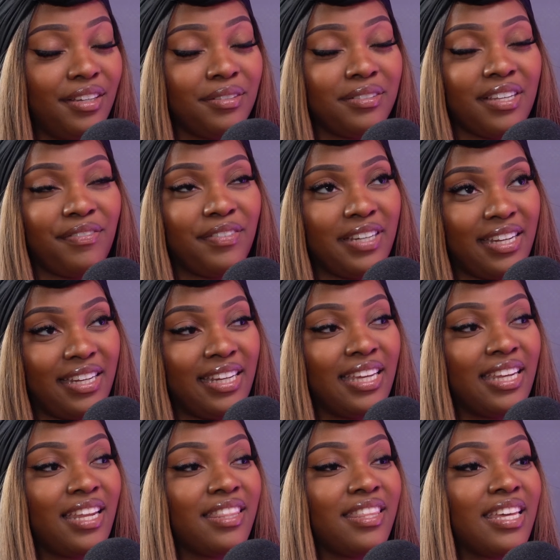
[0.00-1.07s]
No,
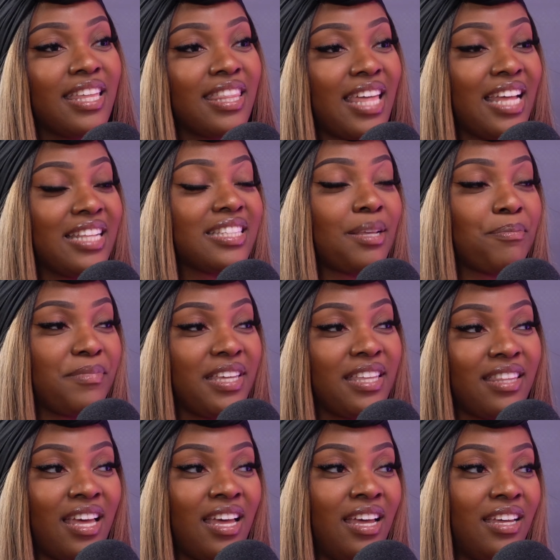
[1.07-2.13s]
definitely. And I think that's
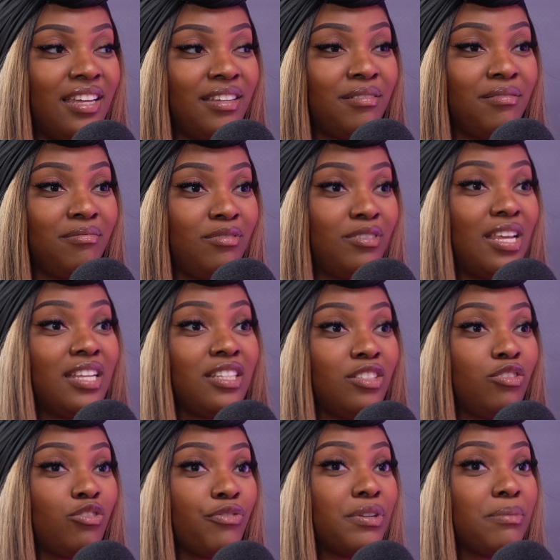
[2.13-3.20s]
something that
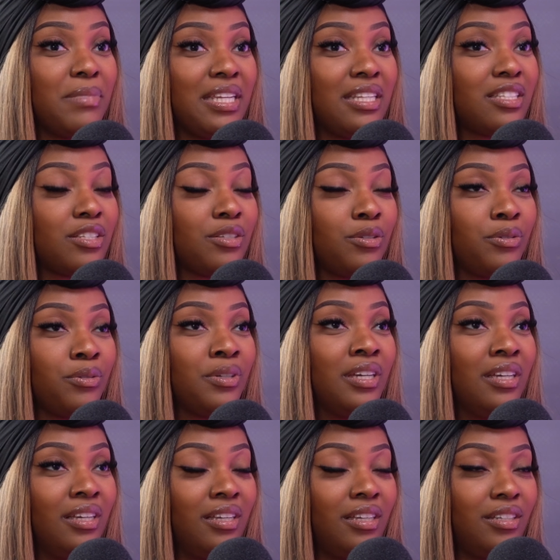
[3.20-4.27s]
has driven me to
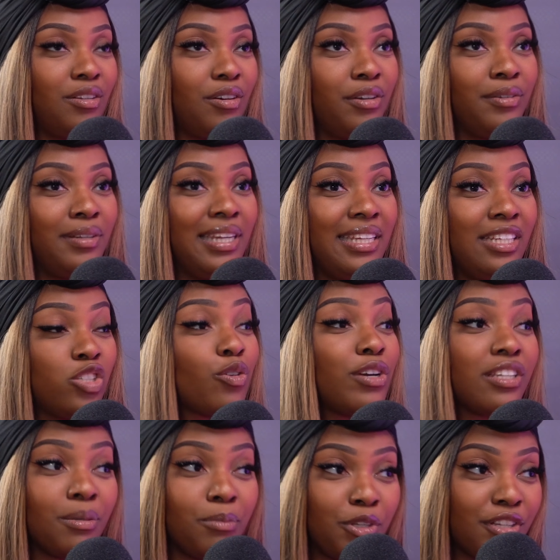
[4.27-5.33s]
not only
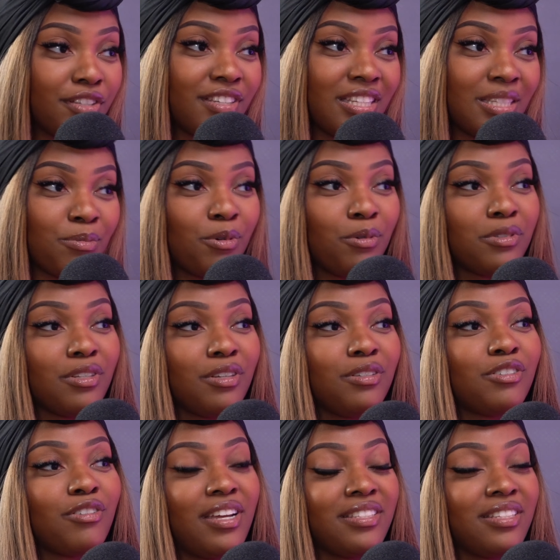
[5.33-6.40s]
join communities, but
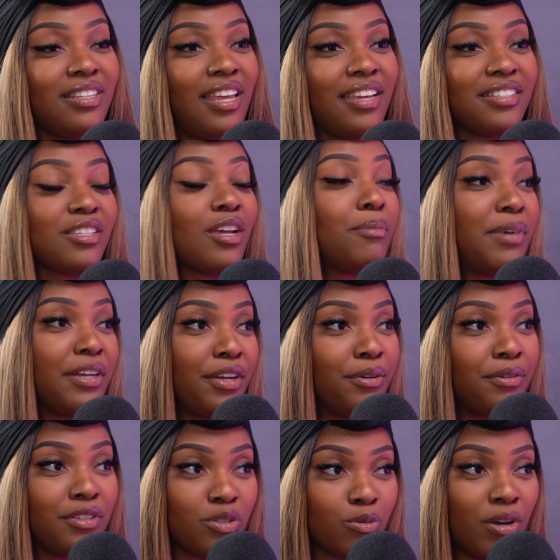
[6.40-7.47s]
also try to start my
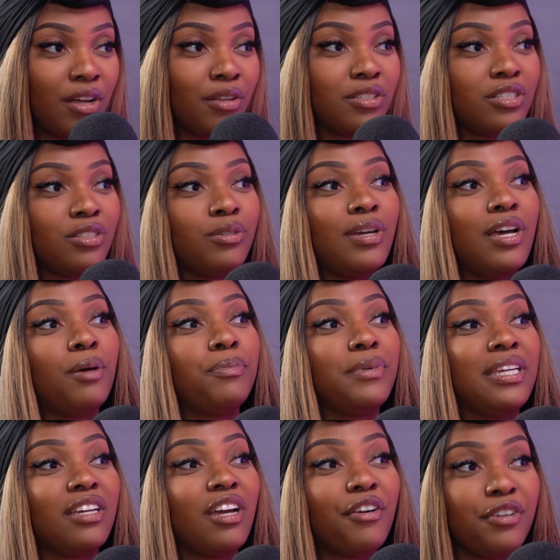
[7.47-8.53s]
own as well to
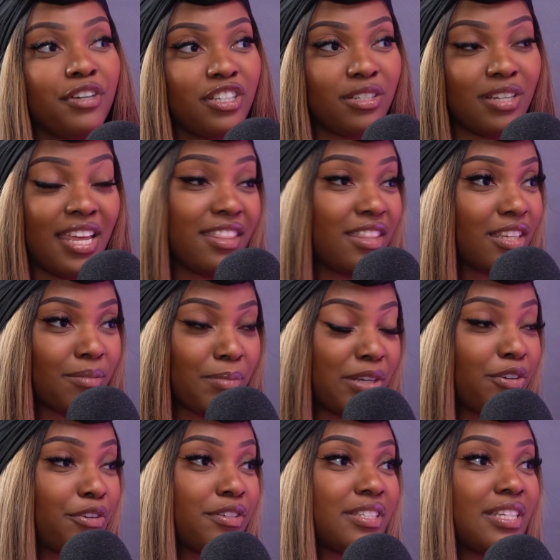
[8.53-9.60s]
help encourage ethnic
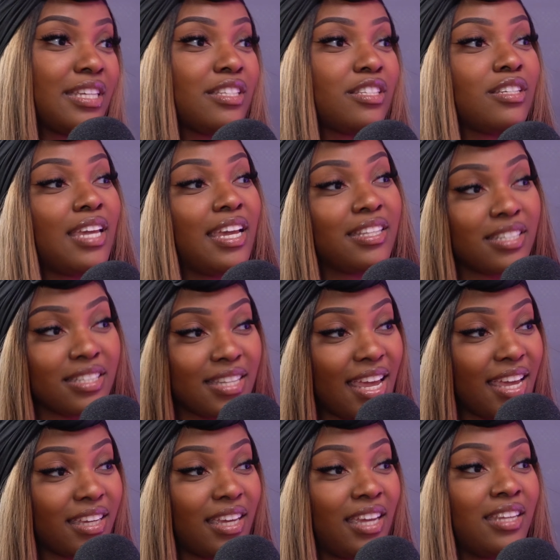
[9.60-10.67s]
minorities to get into
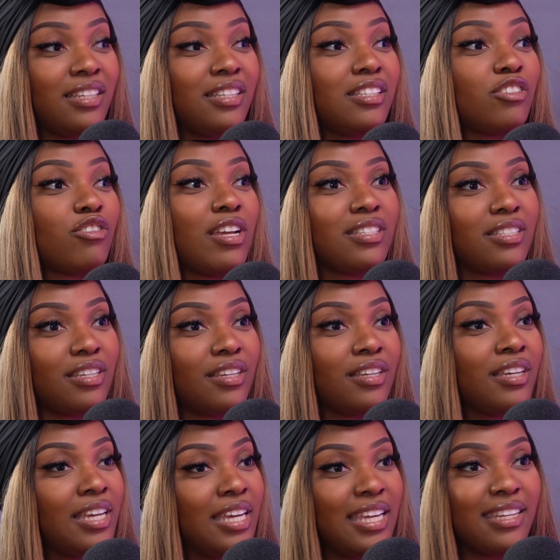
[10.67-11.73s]
tech and try
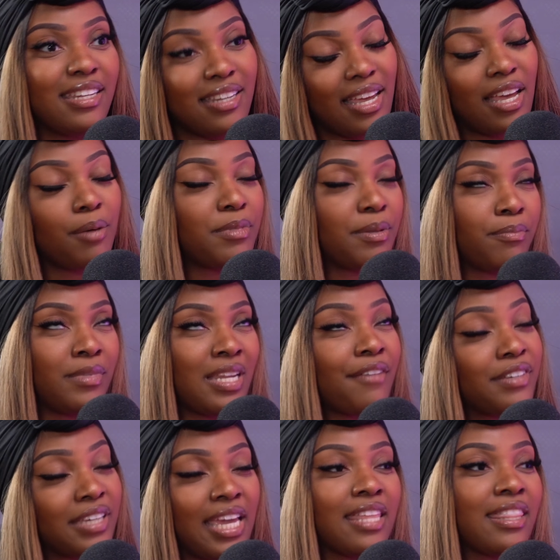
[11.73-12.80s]
to help them
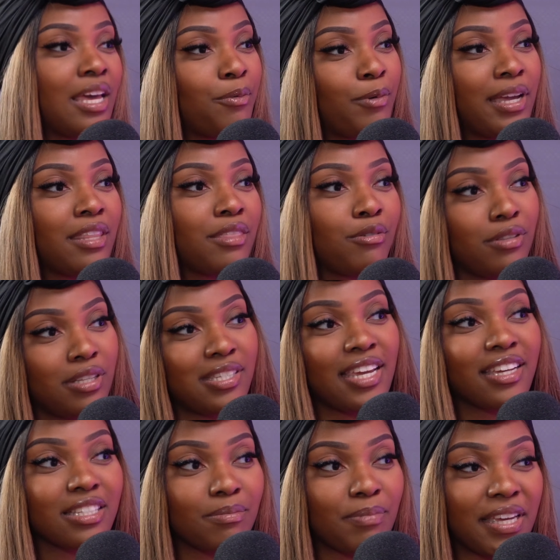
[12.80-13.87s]
navigate their way through the
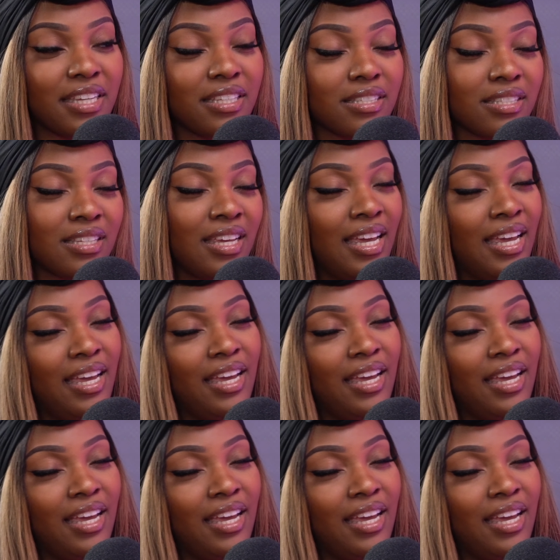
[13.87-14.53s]
tech space.